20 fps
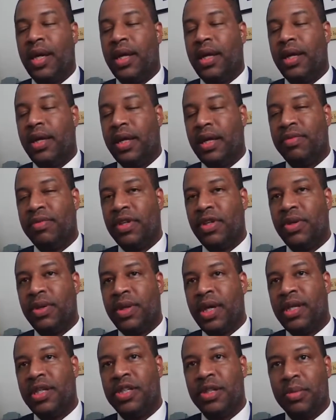If you
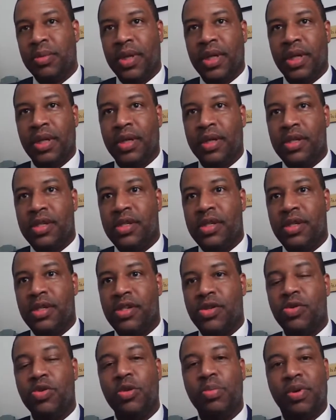look at Jamaica's
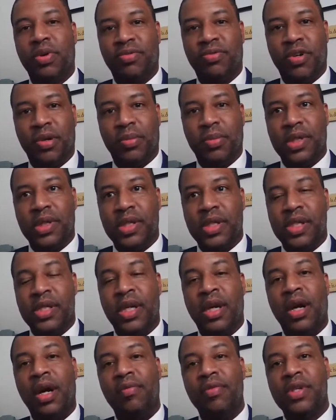school performances,
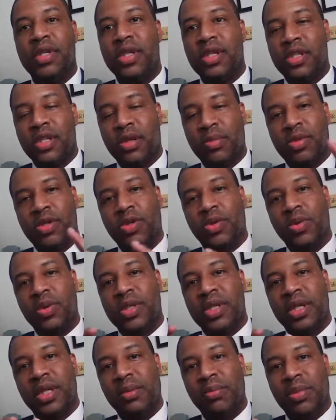there are obviously some
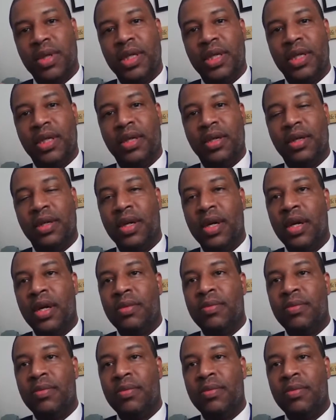schools in the mid-tier